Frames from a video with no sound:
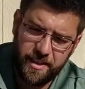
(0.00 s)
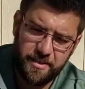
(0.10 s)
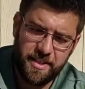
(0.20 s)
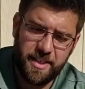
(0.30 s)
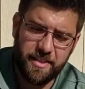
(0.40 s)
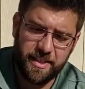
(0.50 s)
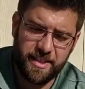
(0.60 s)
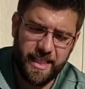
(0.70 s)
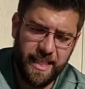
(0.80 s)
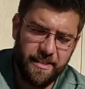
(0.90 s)
steel
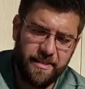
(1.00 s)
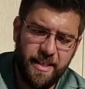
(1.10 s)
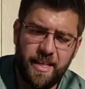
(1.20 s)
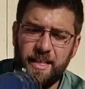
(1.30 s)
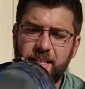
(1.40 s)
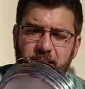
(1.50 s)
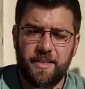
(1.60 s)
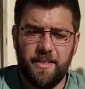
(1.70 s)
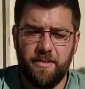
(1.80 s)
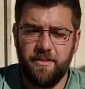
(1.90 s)
container.
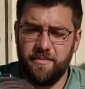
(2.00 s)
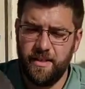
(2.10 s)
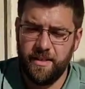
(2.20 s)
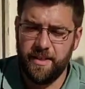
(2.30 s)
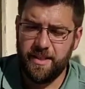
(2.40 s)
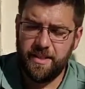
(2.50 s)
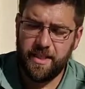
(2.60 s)
So this is